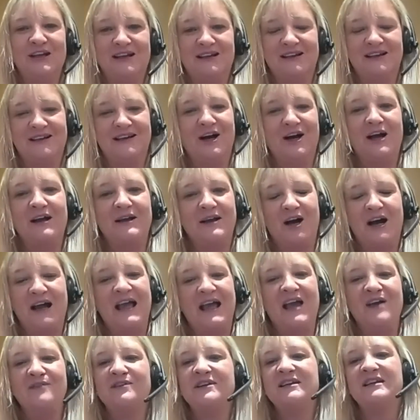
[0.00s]
I
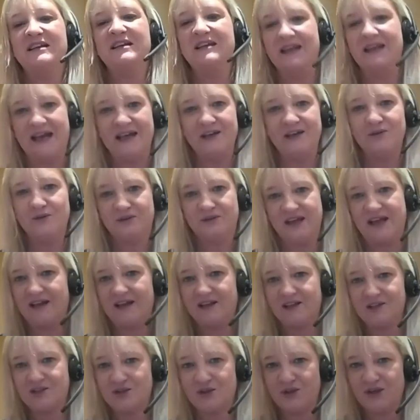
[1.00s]
haven't nailed the
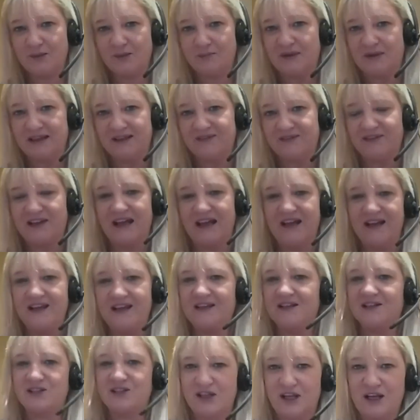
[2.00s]
electronic bill of lading
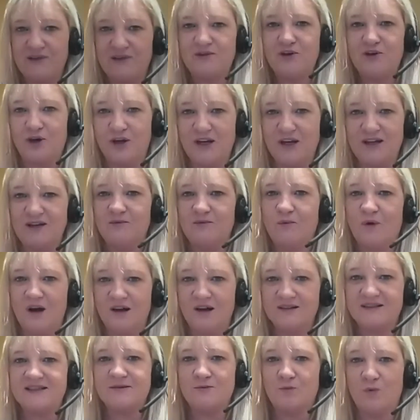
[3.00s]
until I've got it in
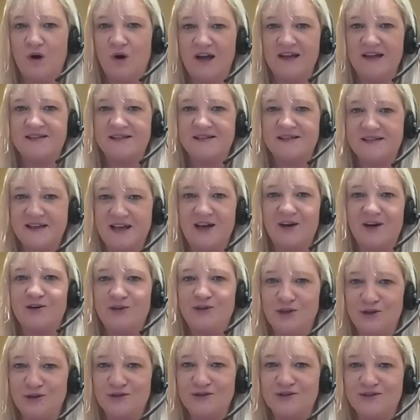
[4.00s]
wide scale
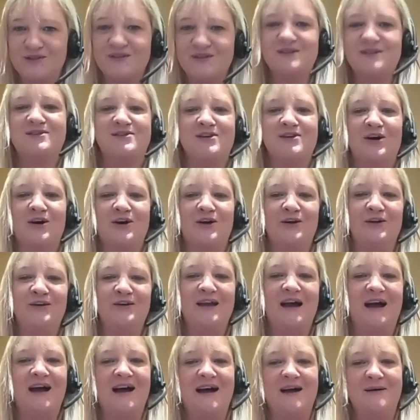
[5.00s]
use. So
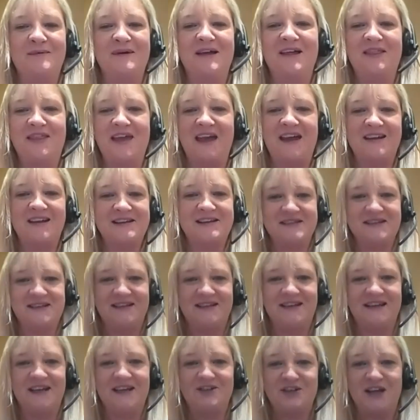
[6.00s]
that is
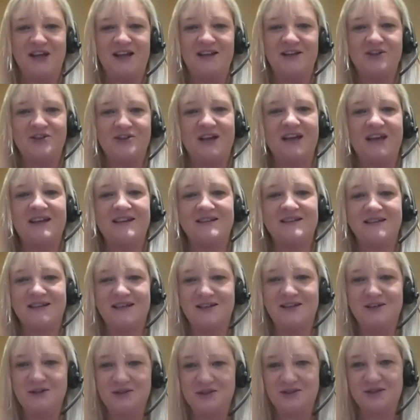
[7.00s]
a challenge I
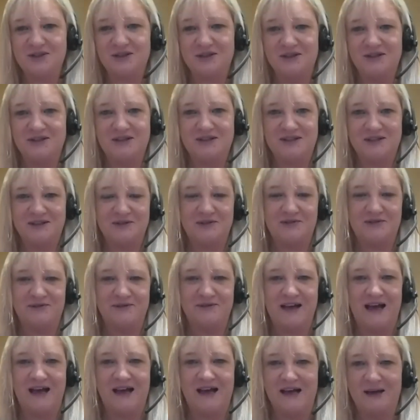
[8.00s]
continue to
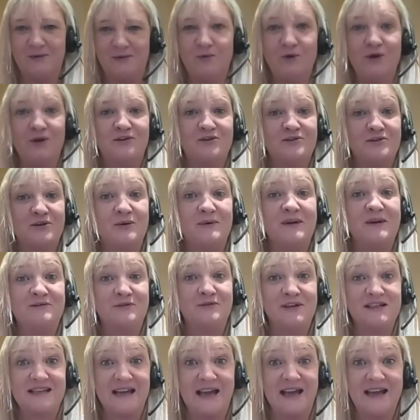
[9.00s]
work through
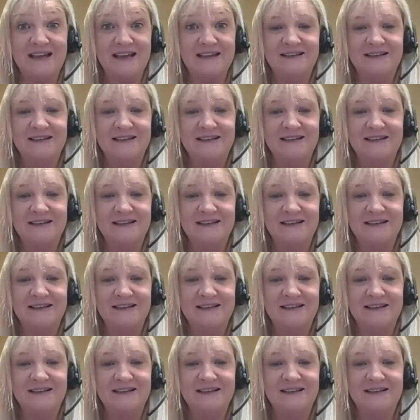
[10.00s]
every day.